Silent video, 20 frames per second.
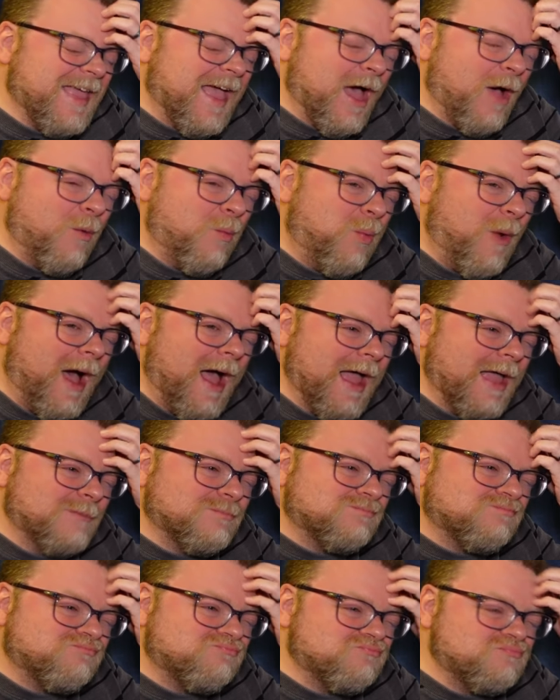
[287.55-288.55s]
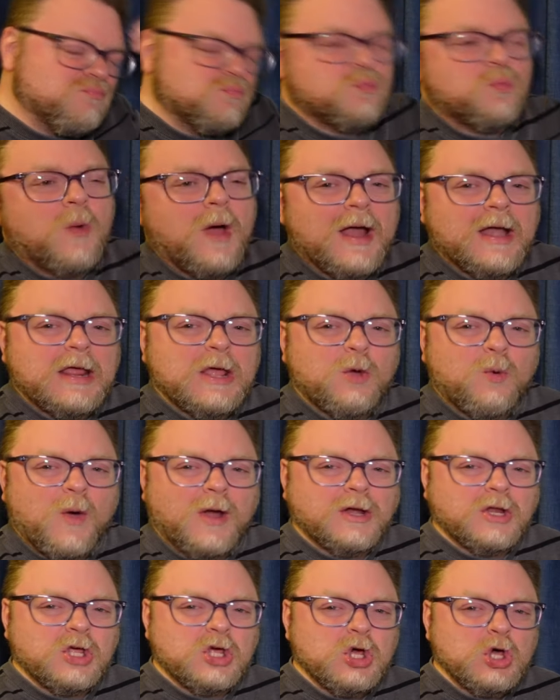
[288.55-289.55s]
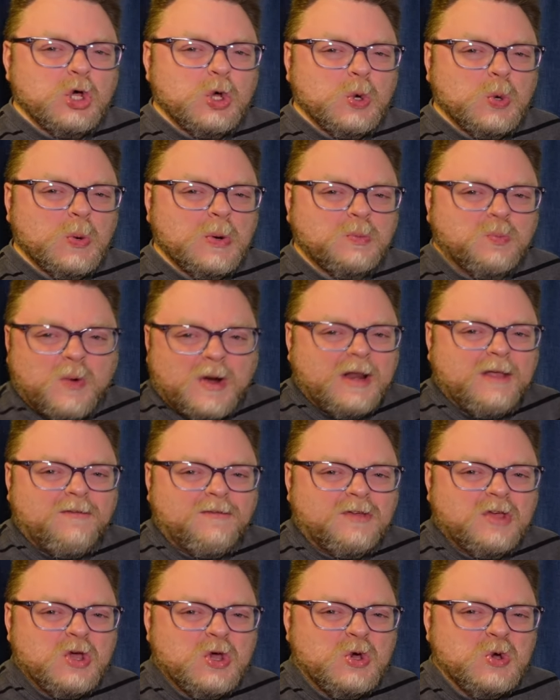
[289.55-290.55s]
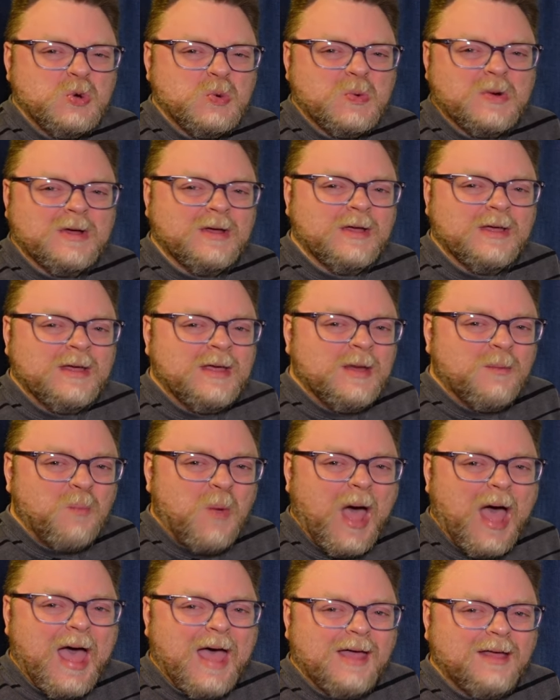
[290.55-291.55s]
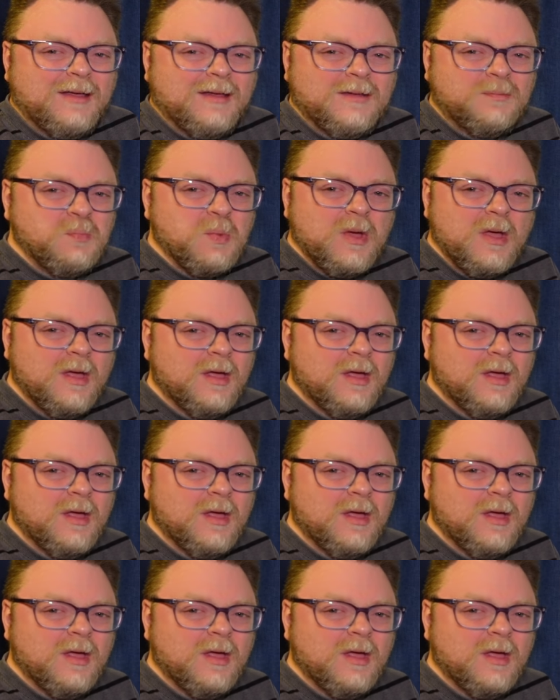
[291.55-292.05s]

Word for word: yeah, why? Why do you want goo? What is goo? Why?